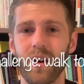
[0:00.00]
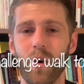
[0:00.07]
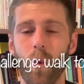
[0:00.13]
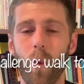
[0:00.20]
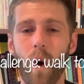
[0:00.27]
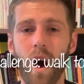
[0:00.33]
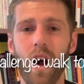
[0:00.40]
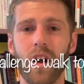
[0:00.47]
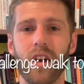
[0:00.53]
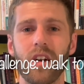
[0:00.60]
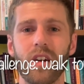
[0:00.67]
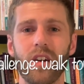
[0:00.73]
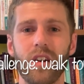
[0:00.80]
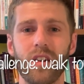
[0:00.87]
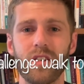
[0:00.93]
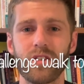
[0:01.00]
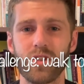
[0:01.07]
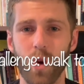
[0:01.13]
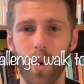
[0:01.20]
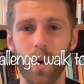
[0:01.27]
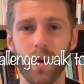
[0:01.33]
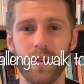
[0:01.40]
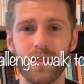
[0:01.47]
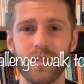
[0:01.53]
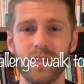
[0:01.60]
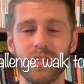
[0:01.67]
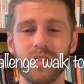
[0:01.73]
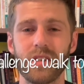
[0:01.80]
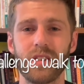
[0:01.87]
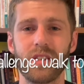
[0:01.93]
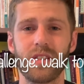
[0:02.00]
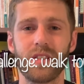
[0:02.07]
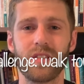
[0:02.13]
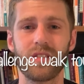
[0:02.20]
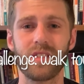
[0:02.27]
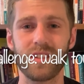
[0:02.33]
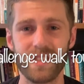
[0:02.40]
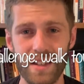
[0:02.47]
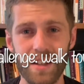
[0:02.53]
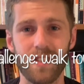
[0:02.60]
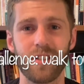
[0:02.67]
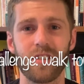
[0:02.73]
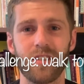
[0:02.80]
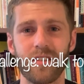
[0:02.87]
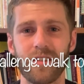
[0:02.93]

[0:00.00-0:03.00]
walk towards the sinner.